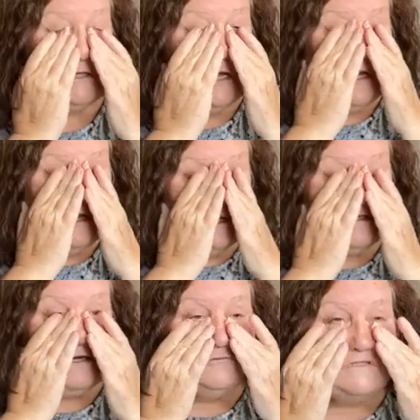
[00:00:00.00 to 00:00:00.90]
And
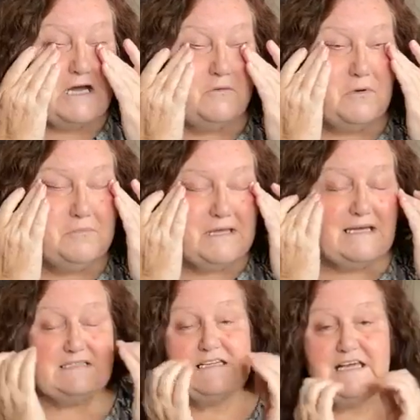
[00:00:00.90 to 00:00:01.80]
no doubt when we
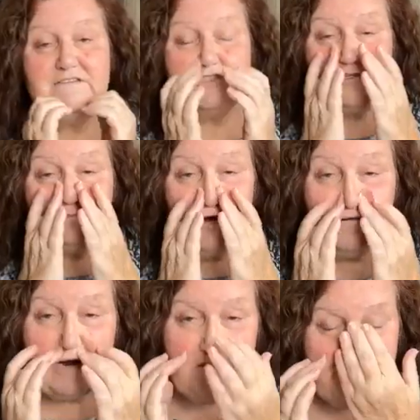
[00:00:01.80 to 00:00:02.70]
get together
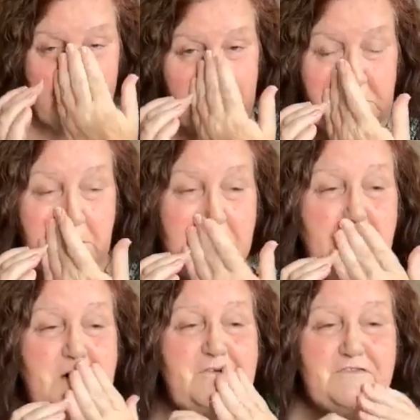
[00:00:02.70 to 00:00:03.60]
tomorrow for our
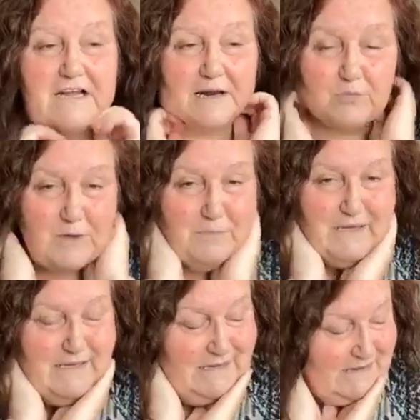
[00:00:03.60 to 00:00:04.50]
normal coffee club, we'll
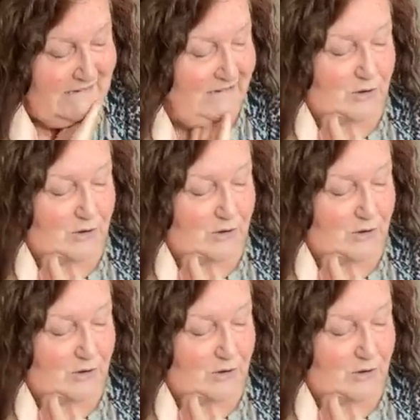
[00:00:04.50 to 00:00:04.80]
be